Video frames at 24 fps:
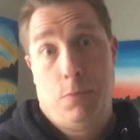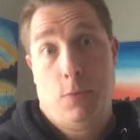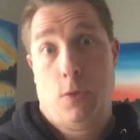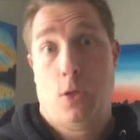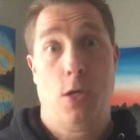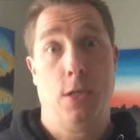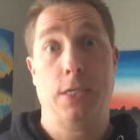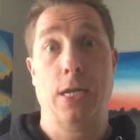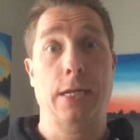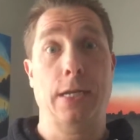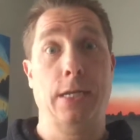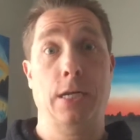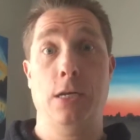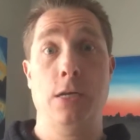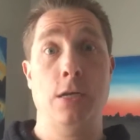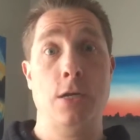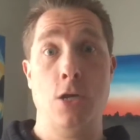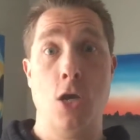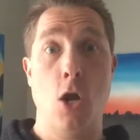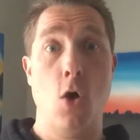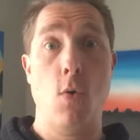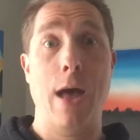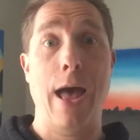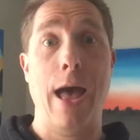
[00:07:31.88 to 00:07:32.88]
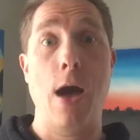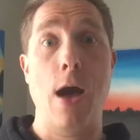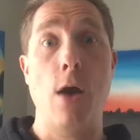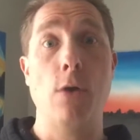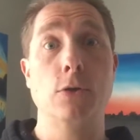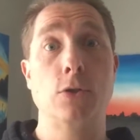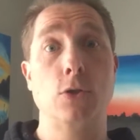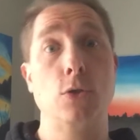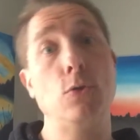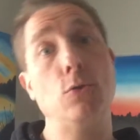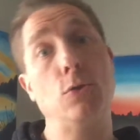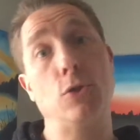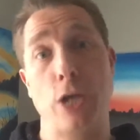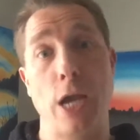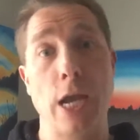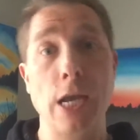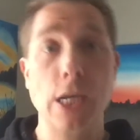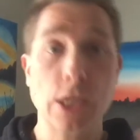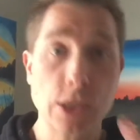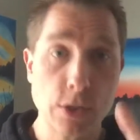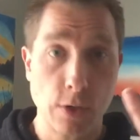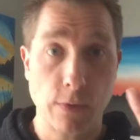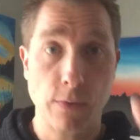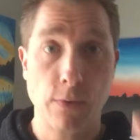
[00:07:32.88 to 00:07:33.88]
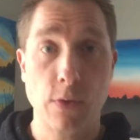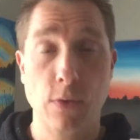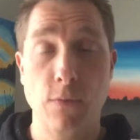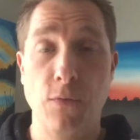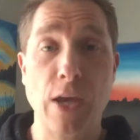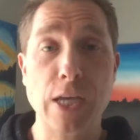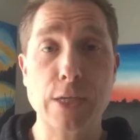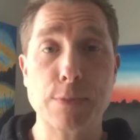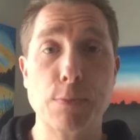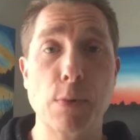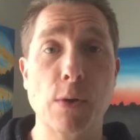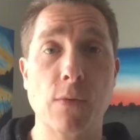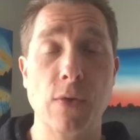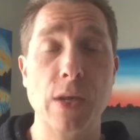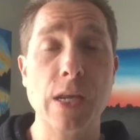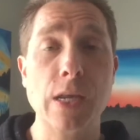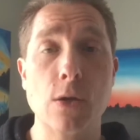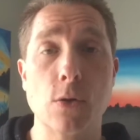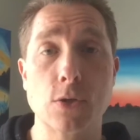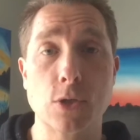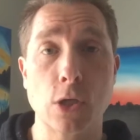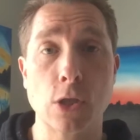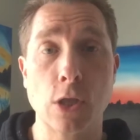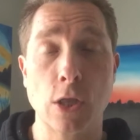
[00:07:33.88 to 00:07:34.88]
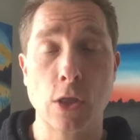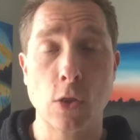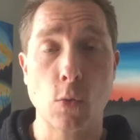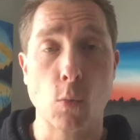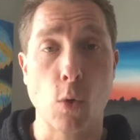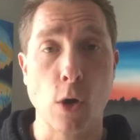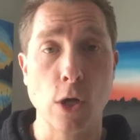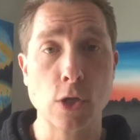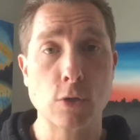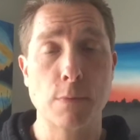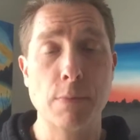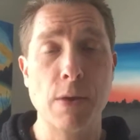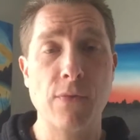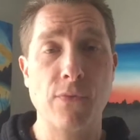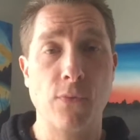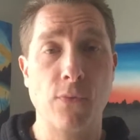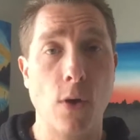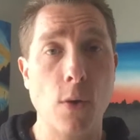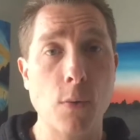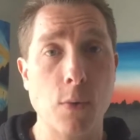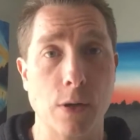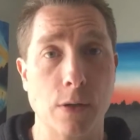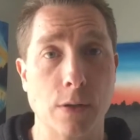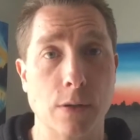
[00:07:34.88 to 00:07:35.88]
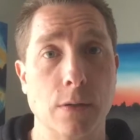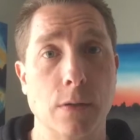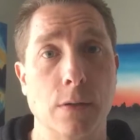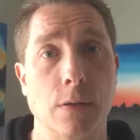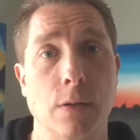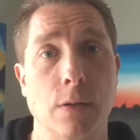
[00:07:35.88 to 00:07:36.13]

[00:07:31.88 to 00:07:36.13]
Because I didn't know how to change Facebook videos so that the words would be forward.